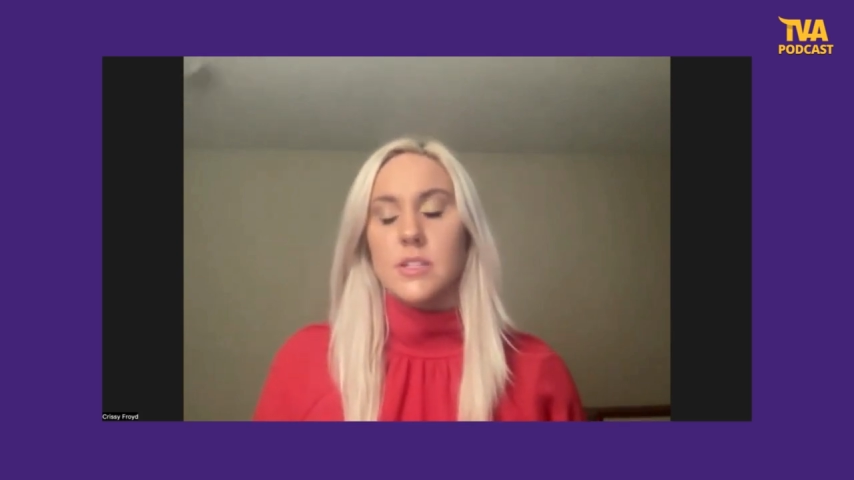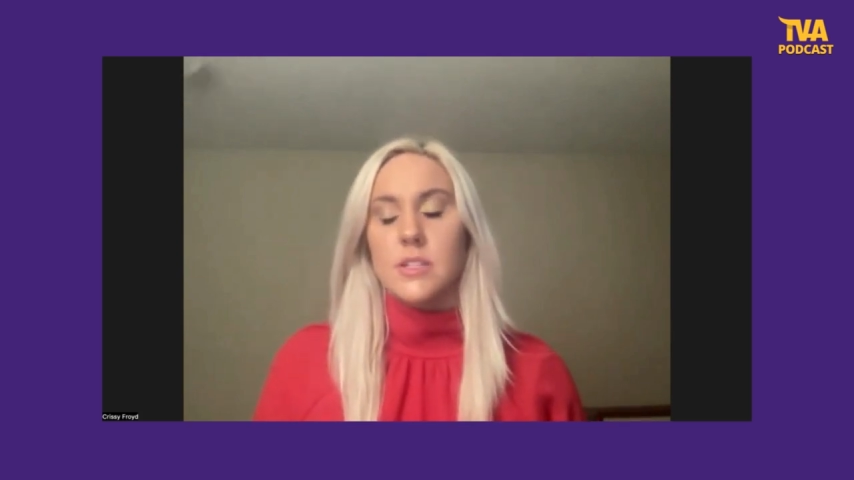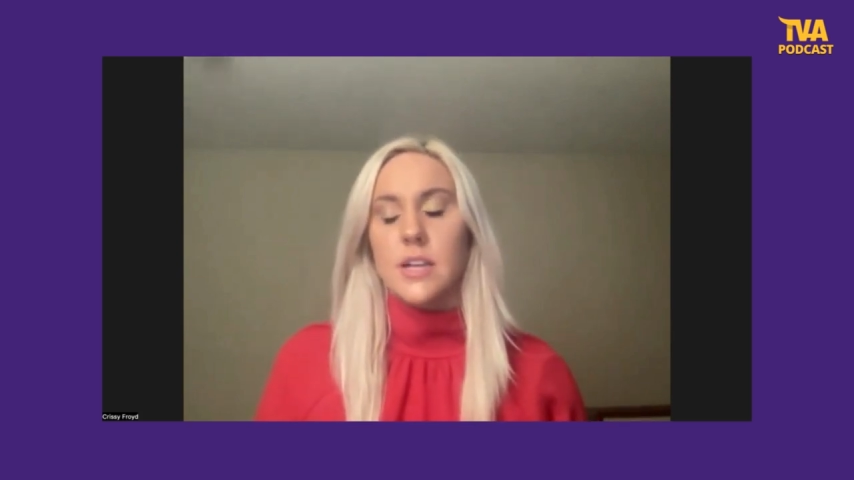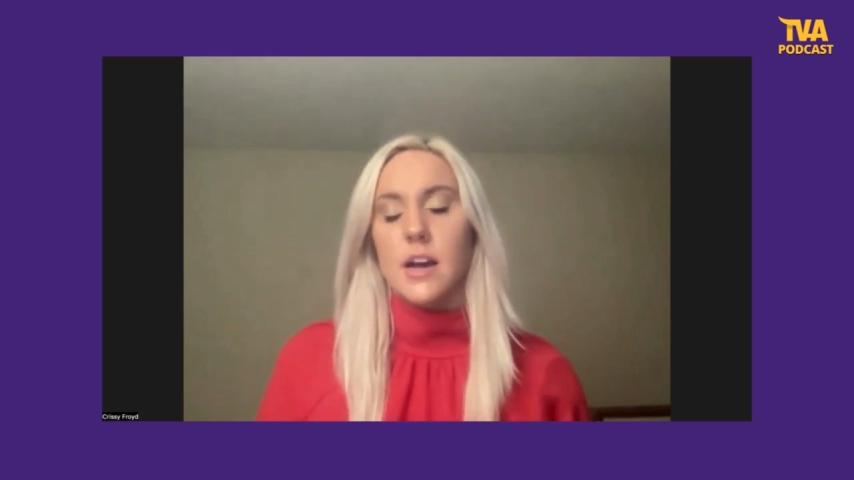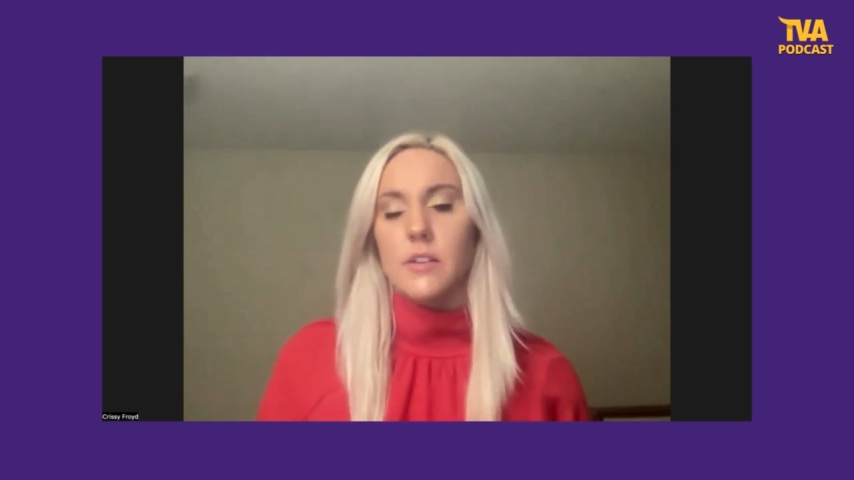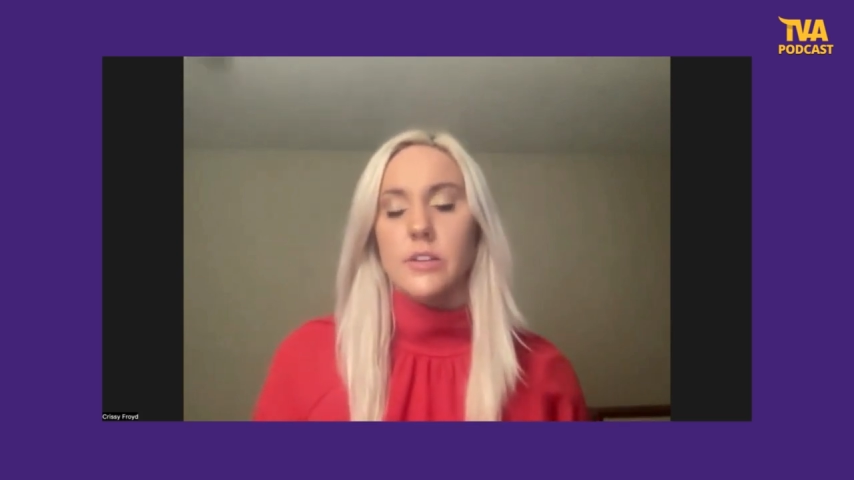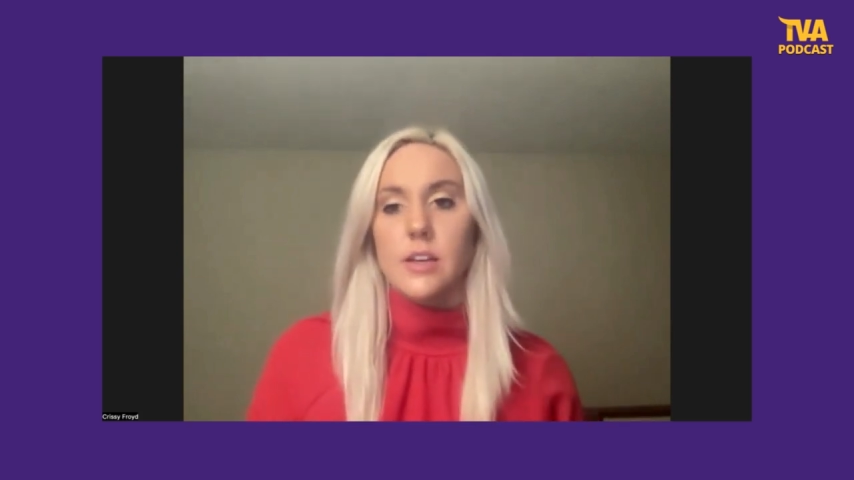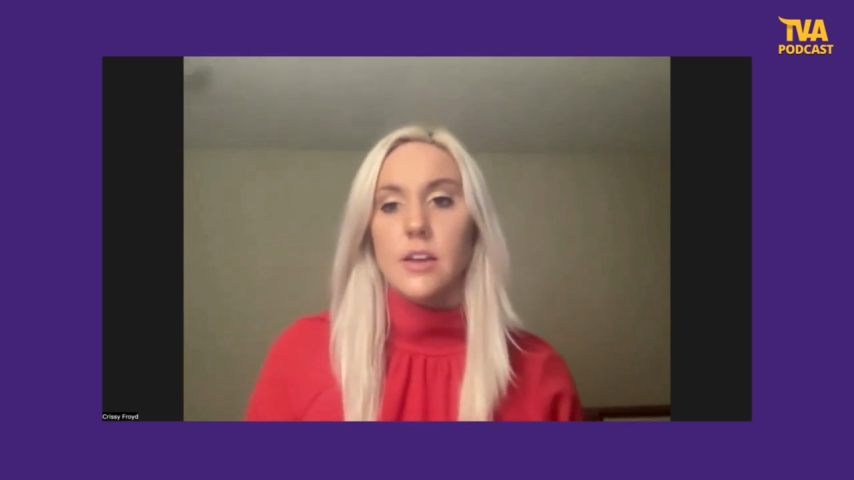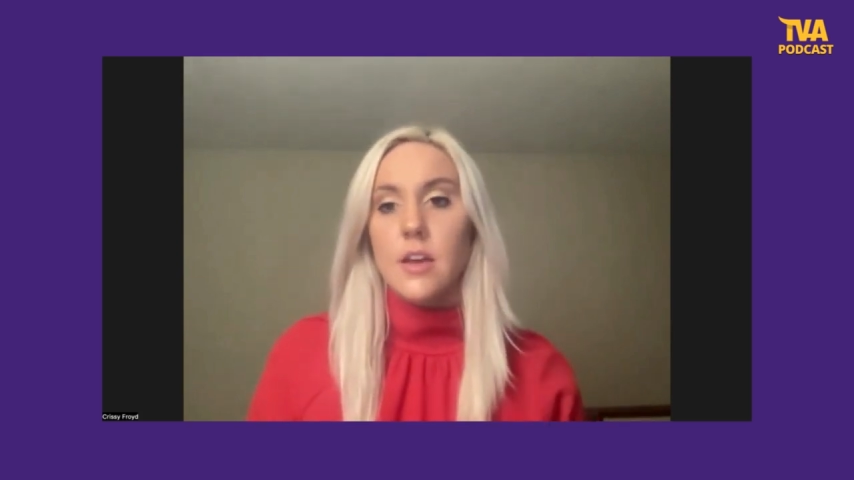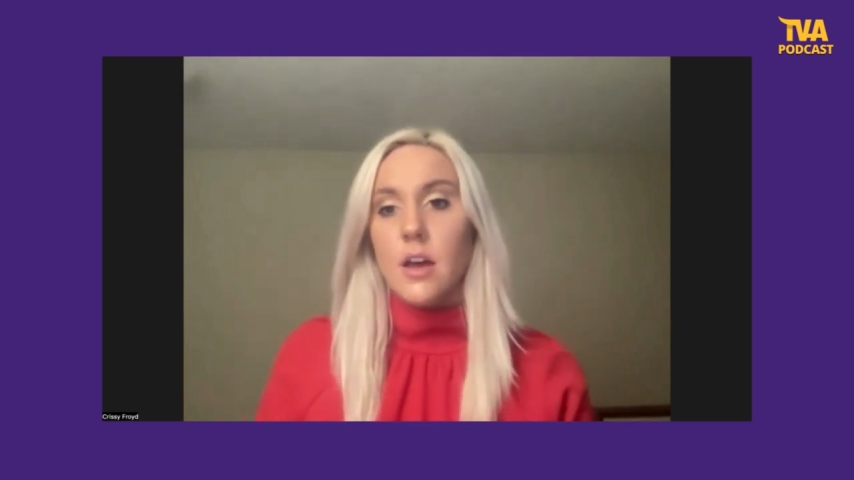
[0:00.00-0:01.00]
quality
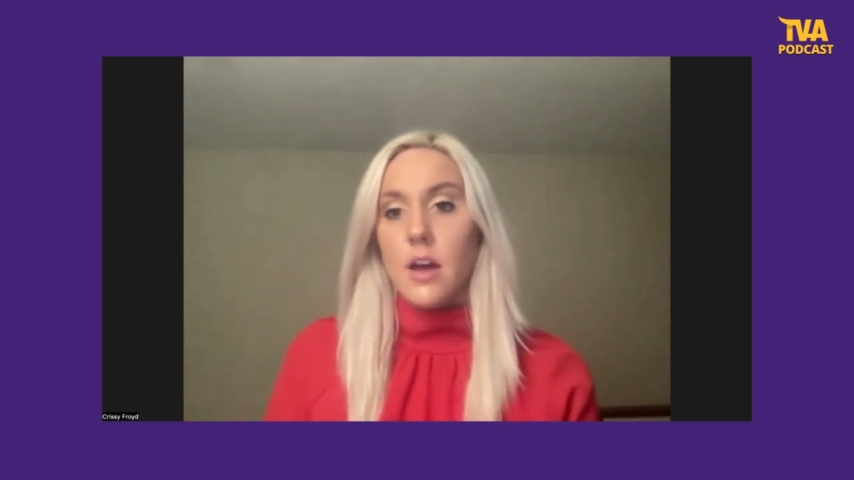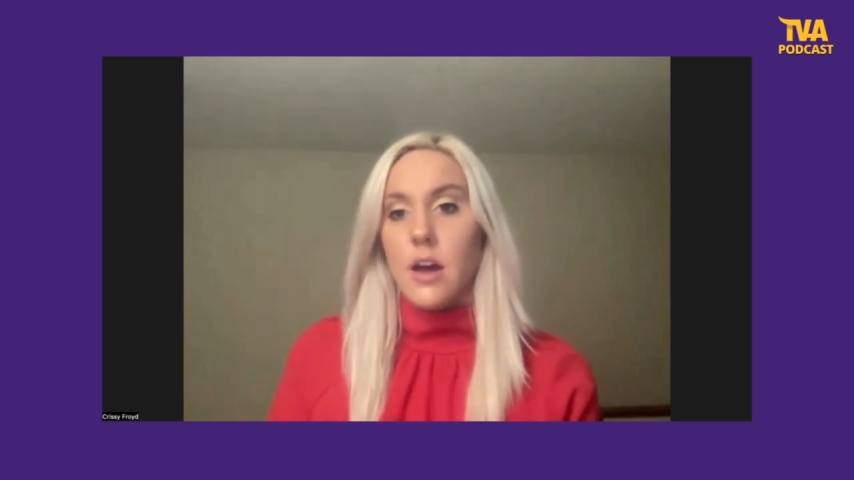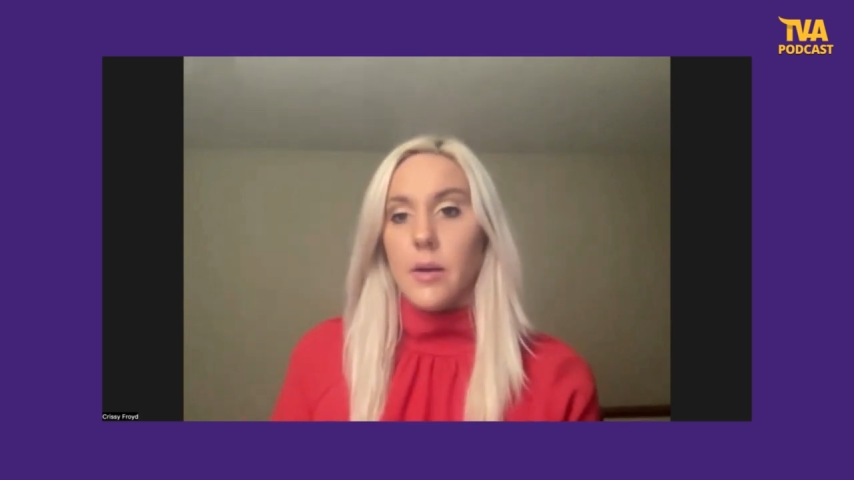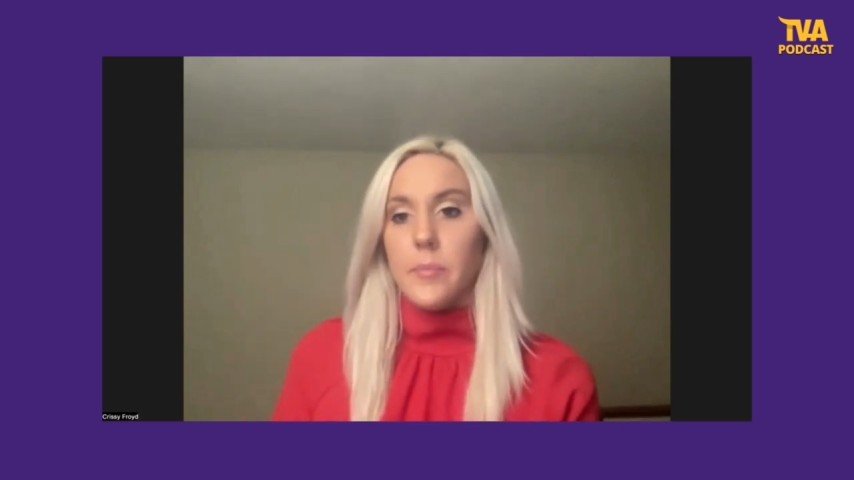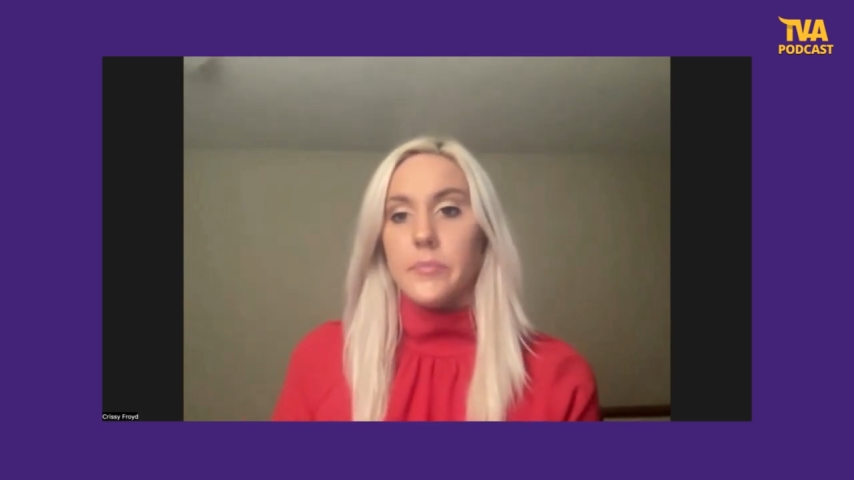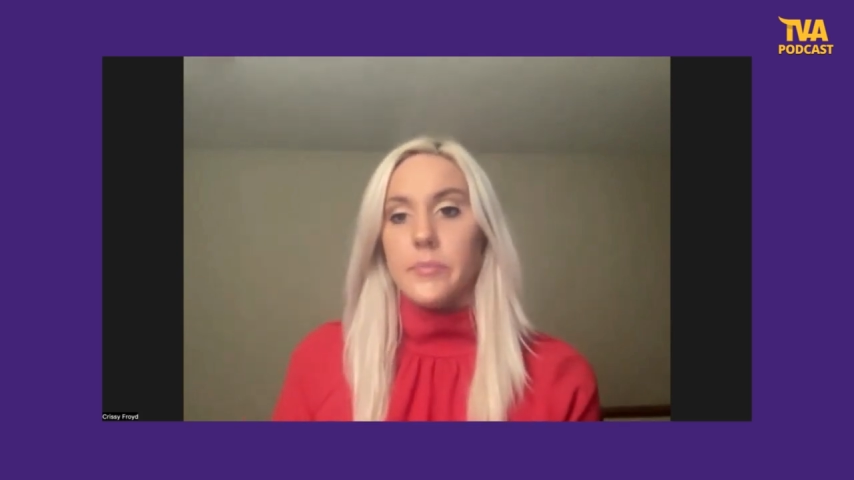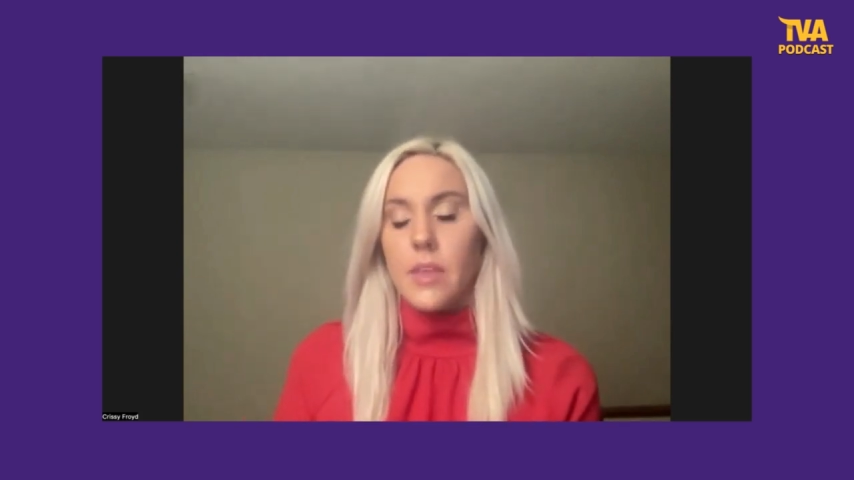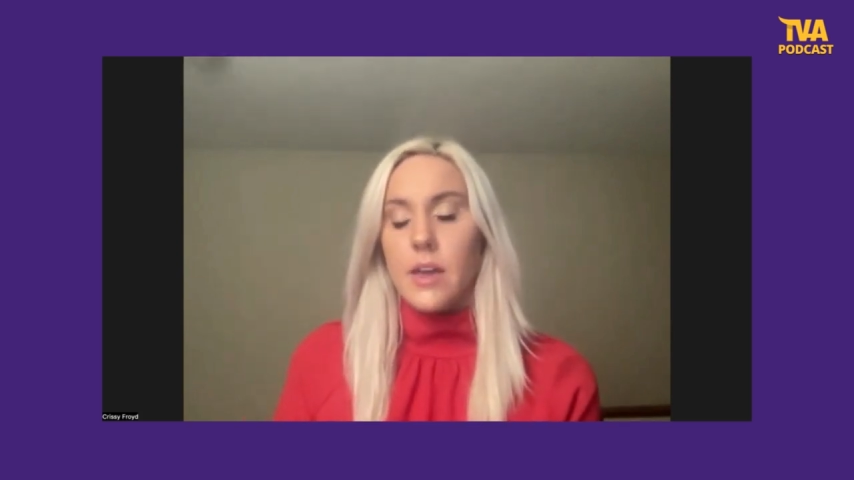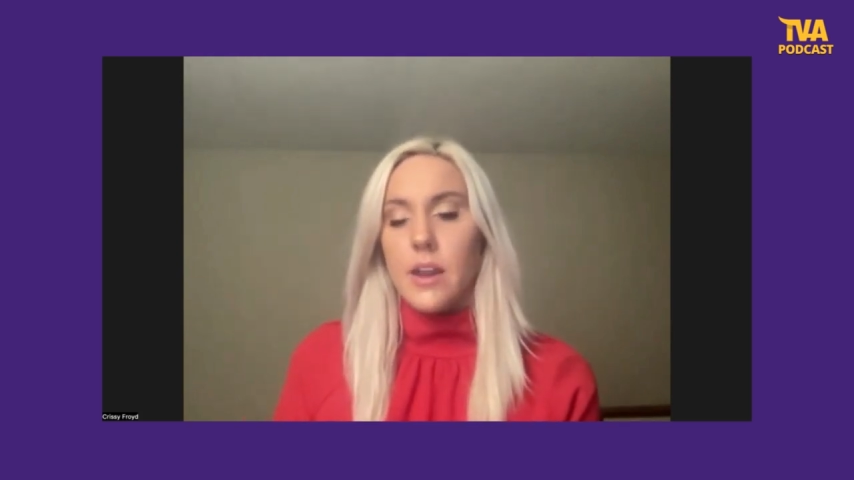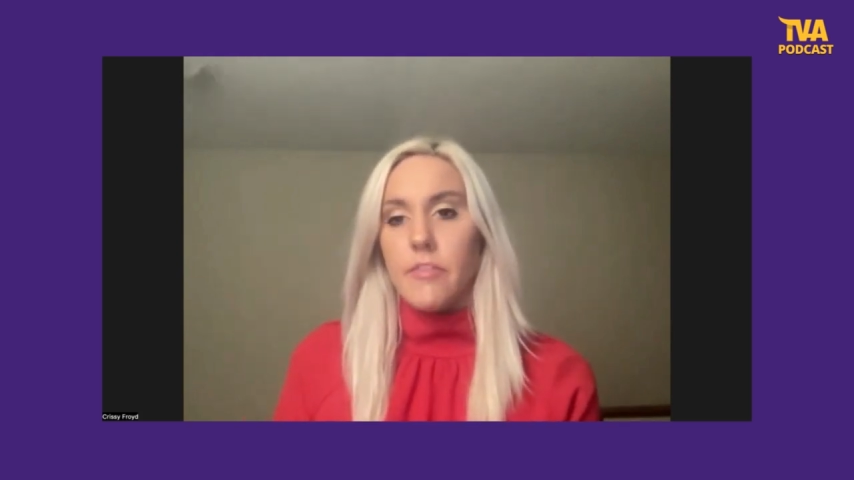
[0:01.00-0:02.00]
and
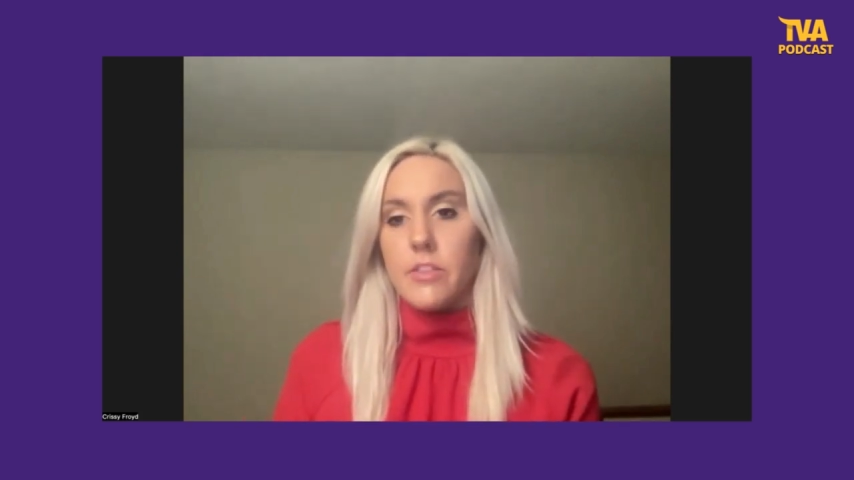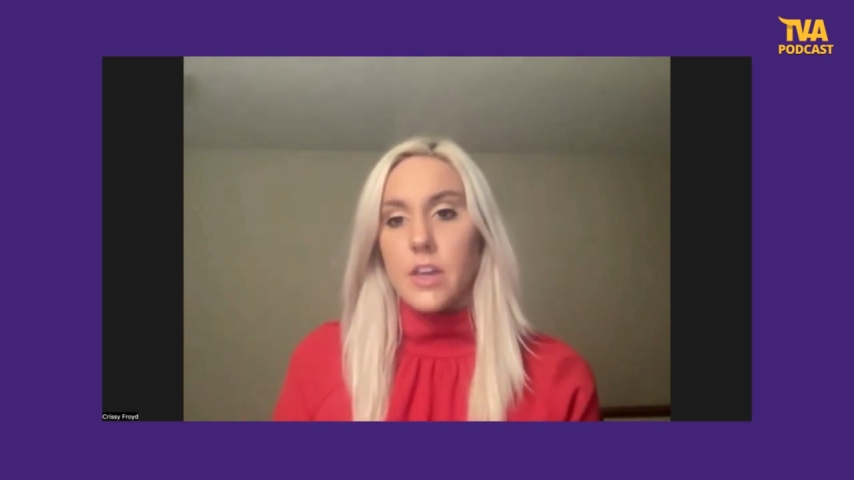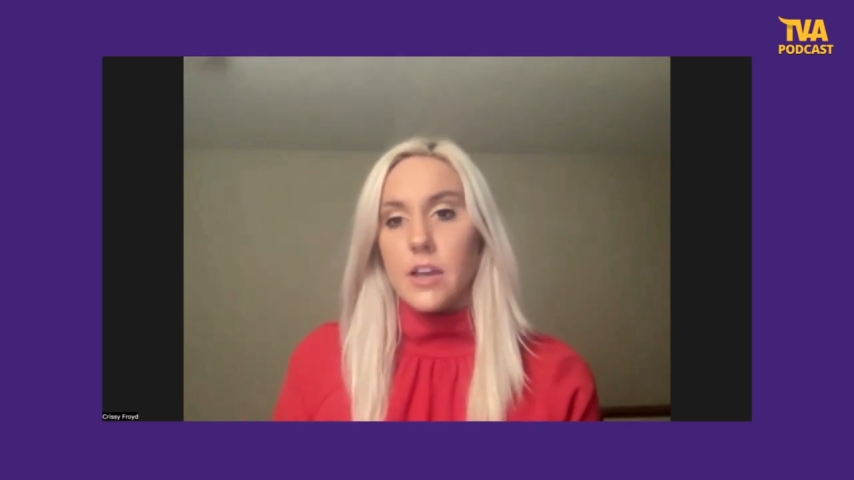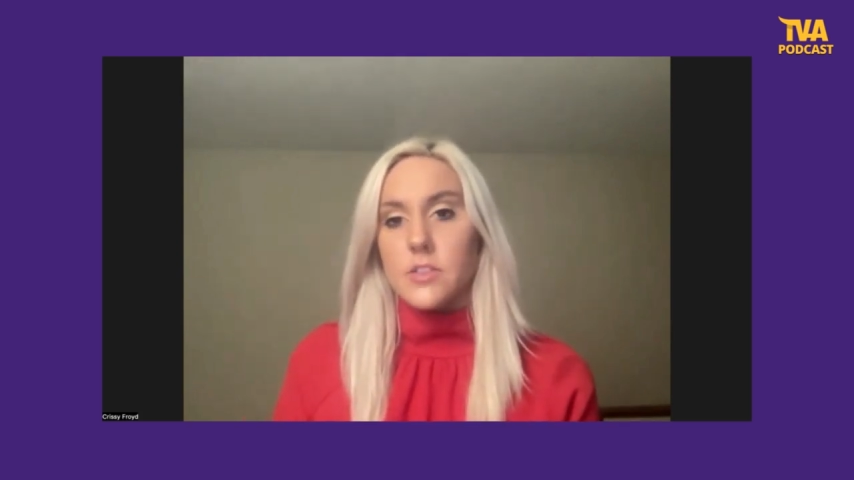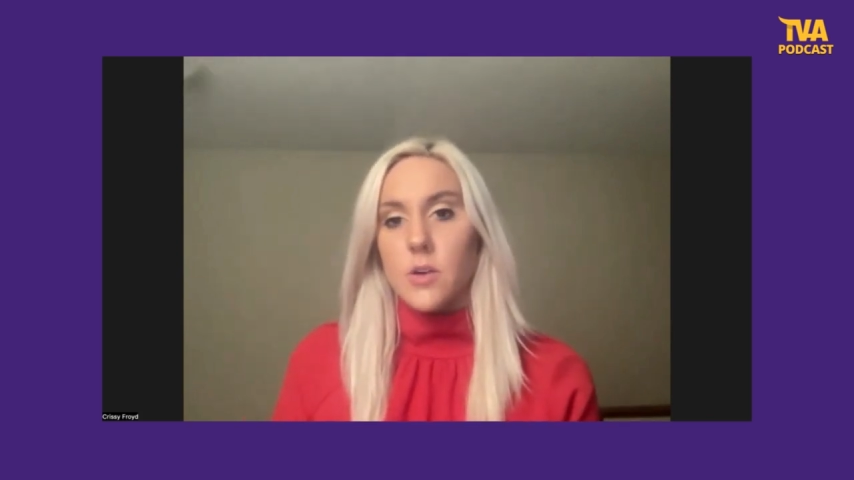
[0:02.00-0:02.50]
everything.